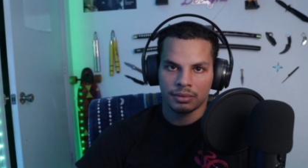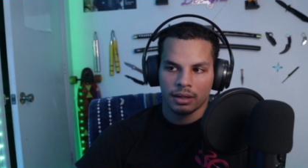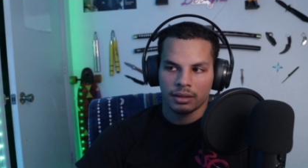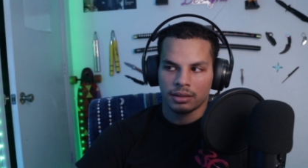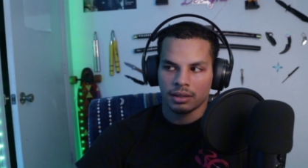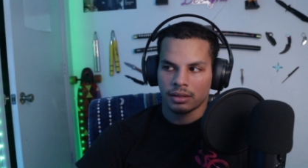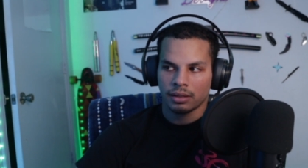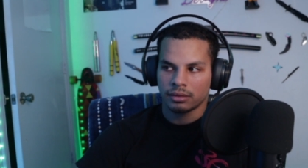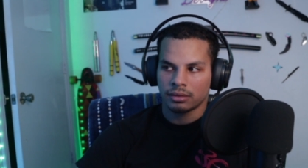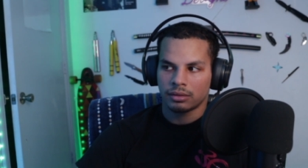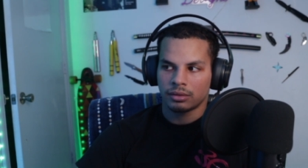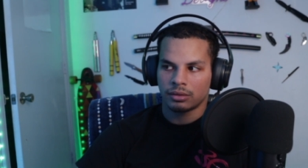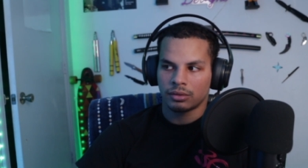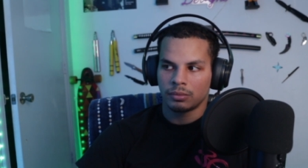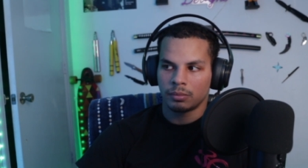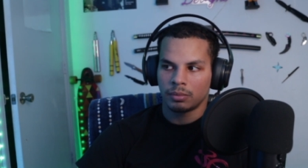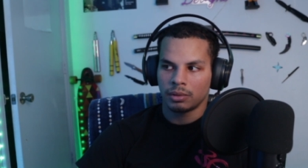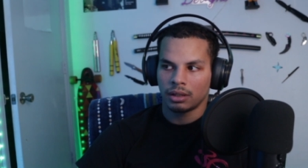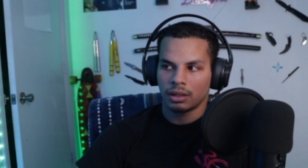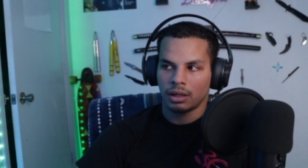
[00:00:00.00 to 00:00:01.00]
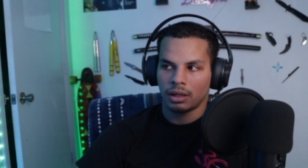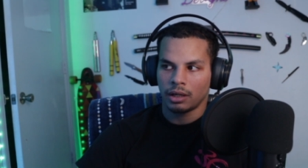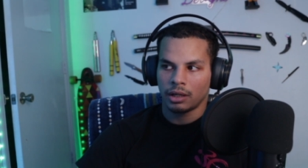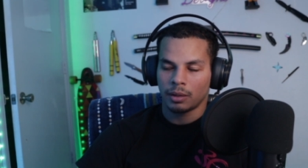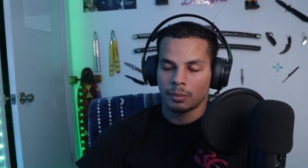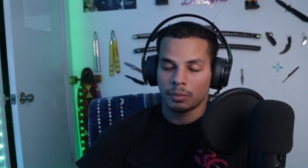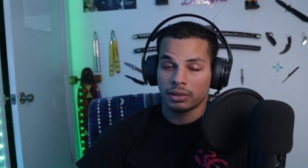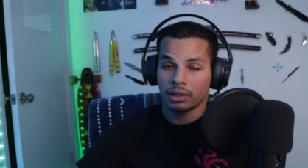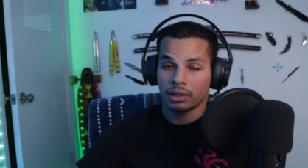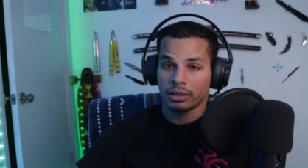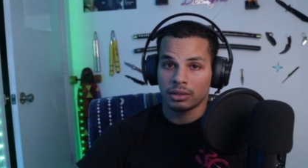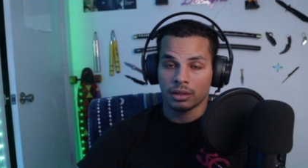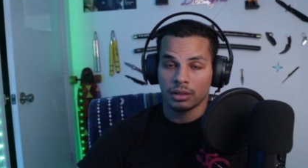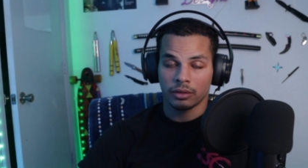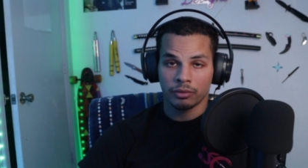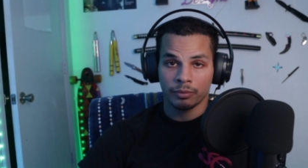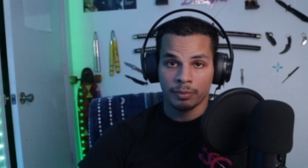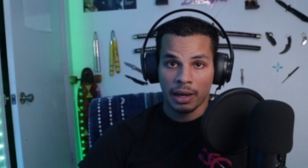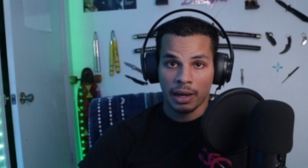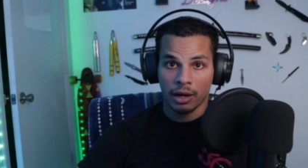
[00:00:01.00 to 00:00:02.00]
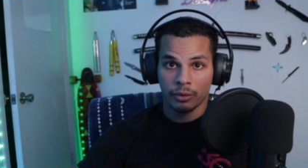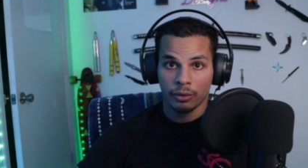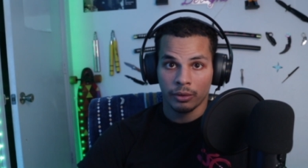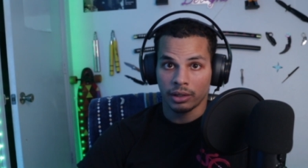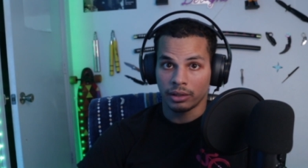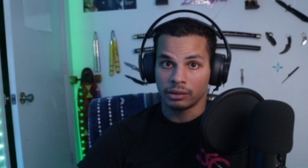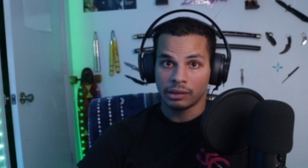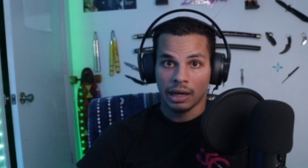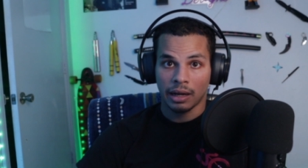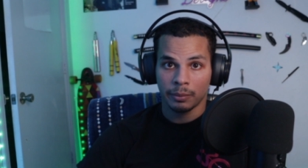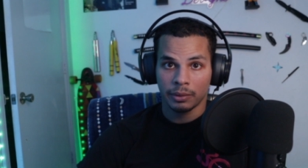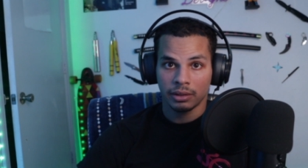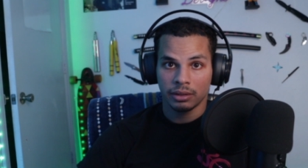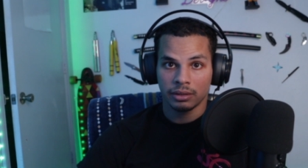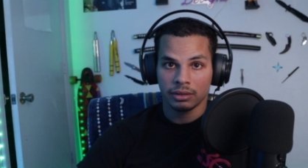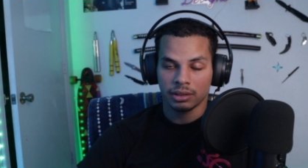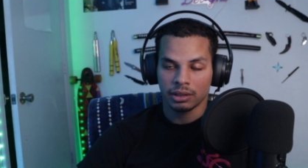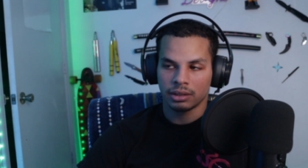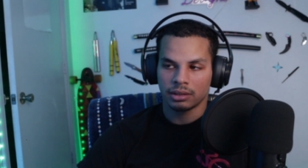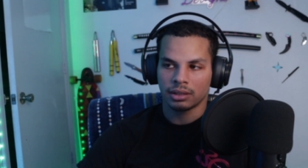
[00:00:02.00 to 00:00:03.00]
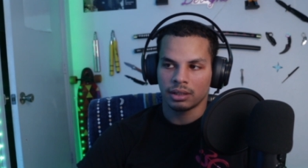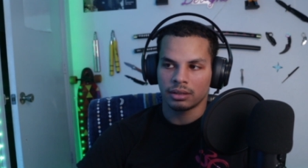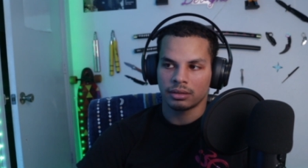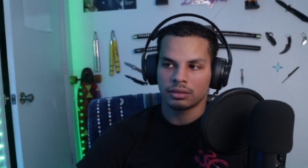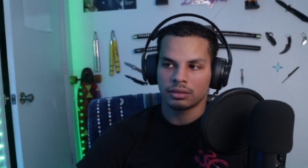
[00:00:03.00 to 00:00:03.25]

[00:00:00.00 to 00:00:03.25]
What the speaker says: It tends to be an obsession of power and dominance, and it